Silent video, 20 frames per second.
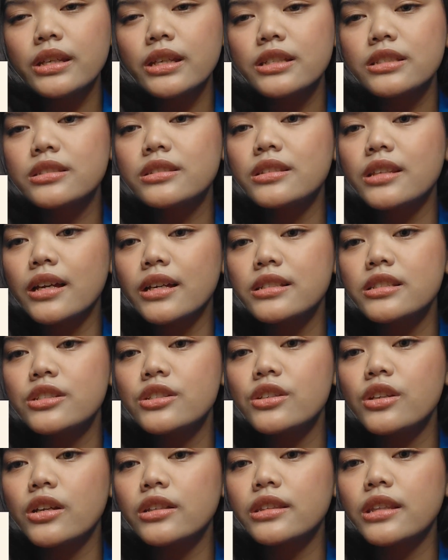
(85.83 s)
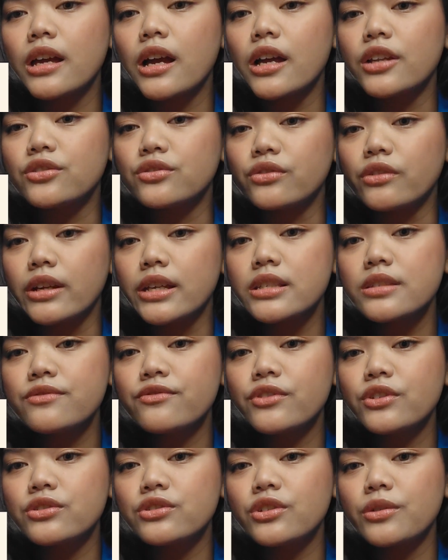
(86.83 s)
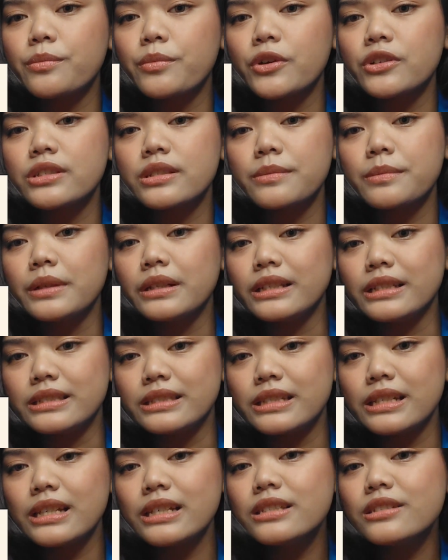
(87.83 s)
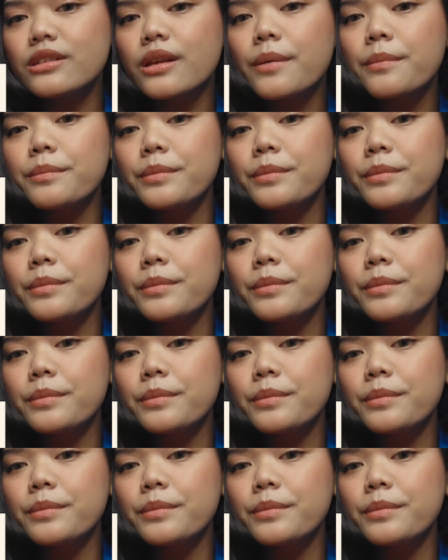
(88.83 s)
It does not address future possibilities,